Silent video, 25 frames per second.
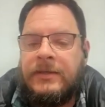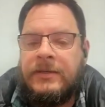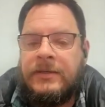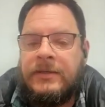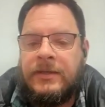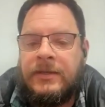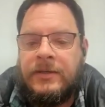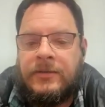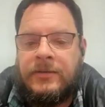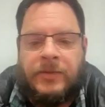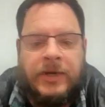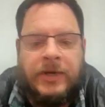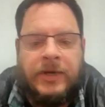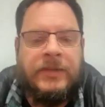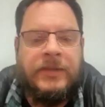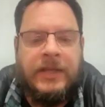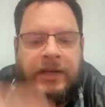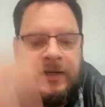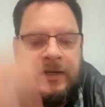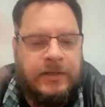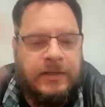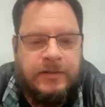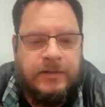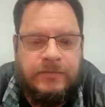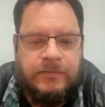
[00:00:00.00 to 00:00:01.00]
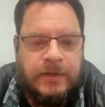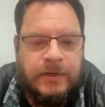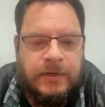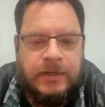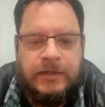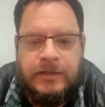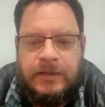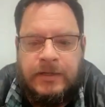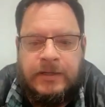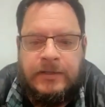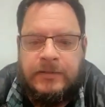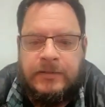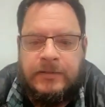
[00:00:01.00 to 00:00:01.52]
whatever that is, right?
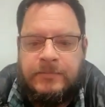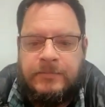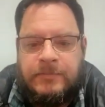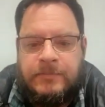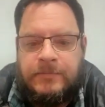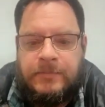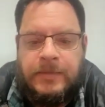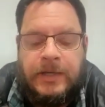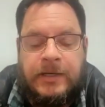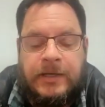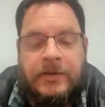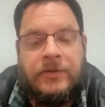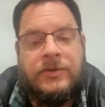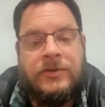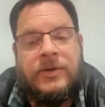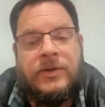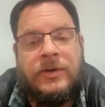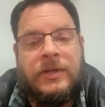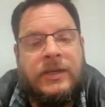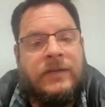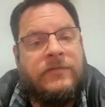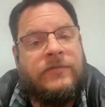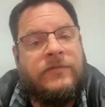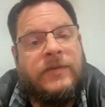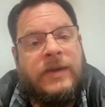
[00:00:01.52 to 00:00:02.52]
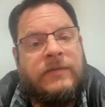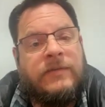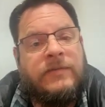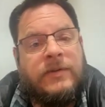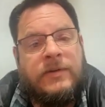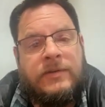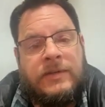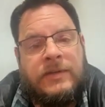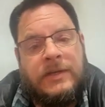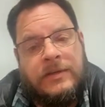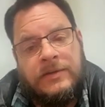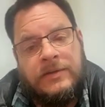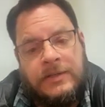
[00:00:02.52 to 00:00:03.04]
And you're turning it
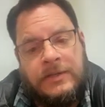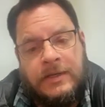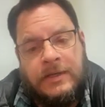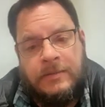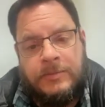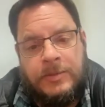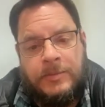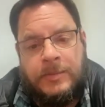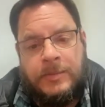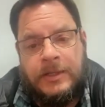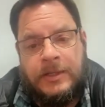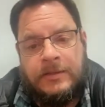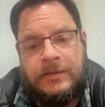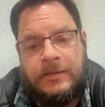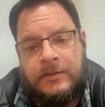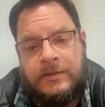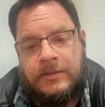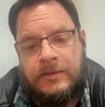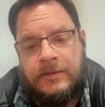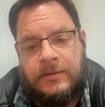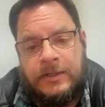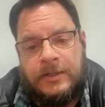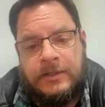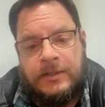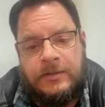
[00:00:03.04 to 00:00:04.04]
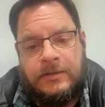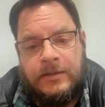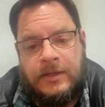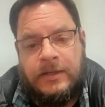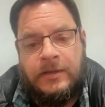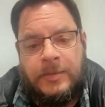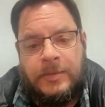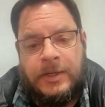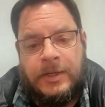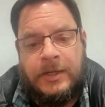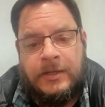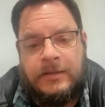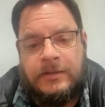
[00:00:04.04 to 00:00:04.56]
500,000 times a month. So let's think
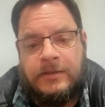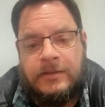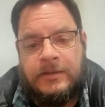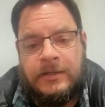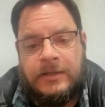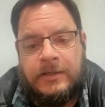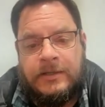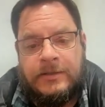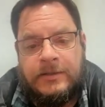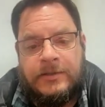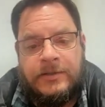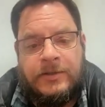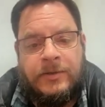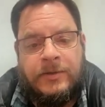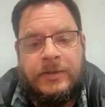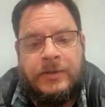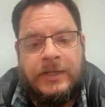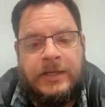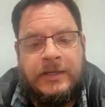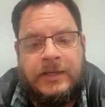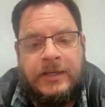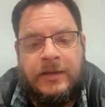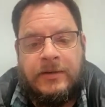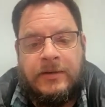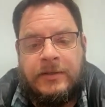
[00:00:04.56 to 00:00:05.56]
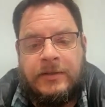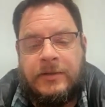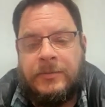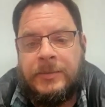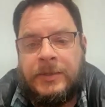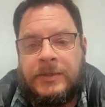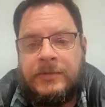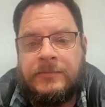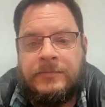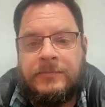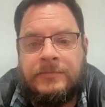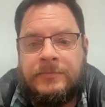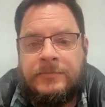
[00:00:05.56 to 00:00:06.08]
about slowing that down a little bit.